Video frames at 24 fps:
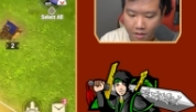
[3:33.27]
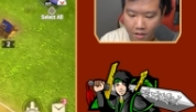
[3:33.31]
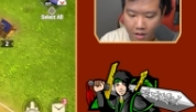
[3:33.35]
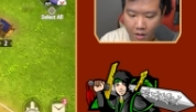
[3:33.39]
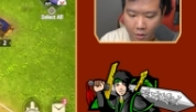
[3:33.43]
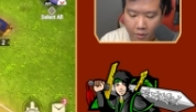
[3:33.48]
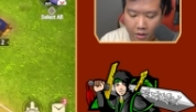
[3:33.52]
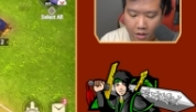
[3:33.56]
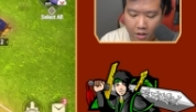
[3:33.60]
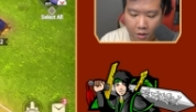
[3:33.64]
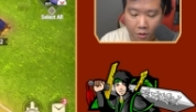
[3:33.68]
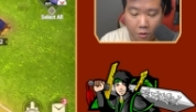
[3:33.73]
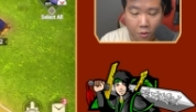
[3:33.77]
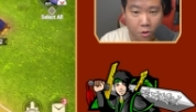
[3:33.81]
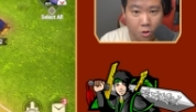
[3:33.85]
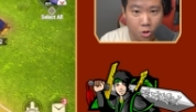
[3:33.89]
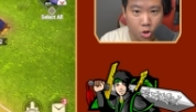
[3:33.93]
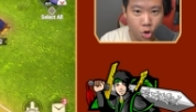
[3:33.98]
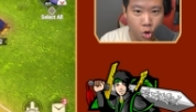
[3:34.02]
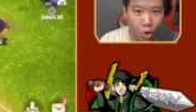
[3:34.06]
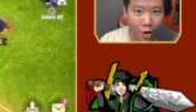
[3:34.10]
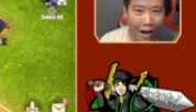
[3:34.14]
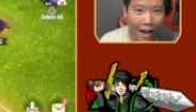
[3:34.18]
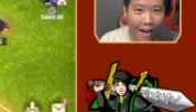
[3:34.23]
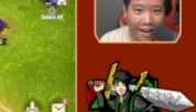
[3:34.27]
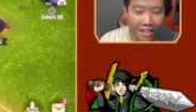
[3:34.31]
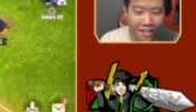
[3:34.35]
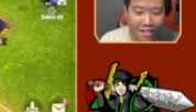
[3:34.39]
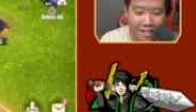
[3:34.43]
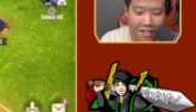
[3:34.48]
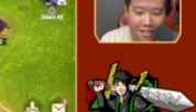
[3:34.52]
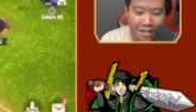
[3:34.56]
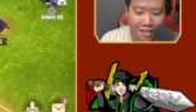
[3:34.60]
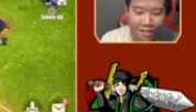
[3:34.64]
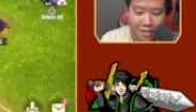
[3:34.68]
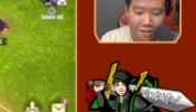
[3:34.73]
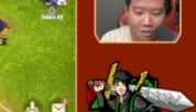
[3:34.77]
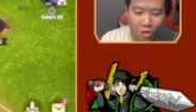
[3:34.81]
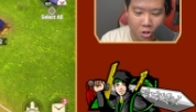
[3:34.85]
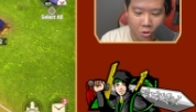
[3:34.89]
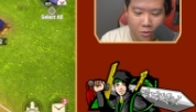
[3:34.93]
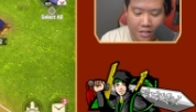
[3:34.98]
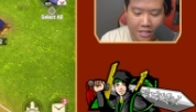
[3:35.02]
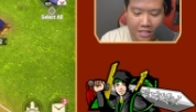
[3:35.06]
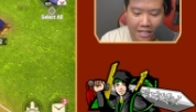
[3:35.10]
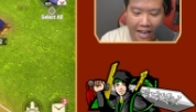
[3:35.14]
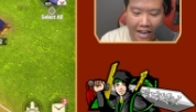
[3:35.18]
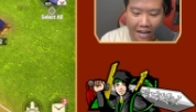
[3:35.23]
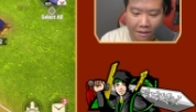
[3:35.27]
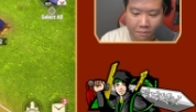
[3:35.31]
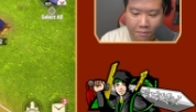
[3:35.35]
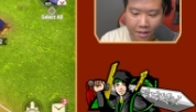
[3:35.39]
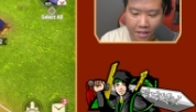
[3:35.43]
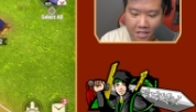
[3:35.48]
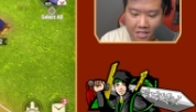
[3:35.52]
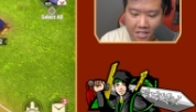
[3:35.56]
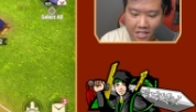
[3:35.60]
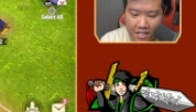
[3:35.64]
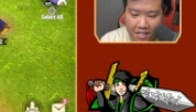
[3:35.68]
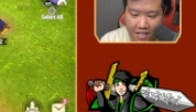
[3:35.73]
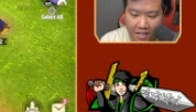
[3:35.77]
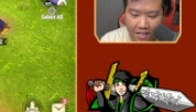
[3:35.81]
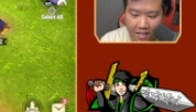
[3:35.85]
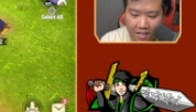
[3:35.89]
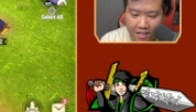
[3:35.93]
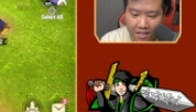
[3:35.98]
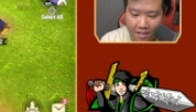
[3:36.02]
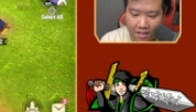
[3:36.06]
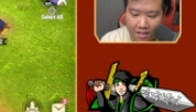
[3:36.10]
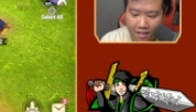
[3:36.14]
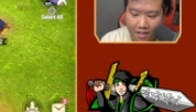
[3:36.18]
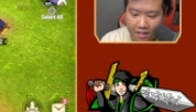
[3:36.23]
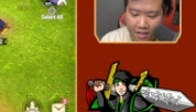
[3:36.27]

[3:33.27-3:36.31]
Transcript: There we go. You tried to attack my city,